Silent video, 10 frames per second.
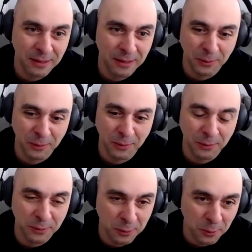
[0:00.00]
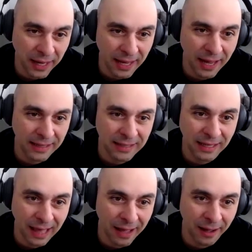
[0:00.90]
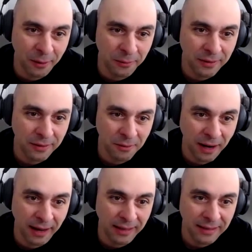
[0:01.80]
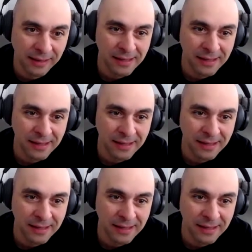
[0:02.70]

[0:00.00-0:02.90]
to do AI in the cloud, right?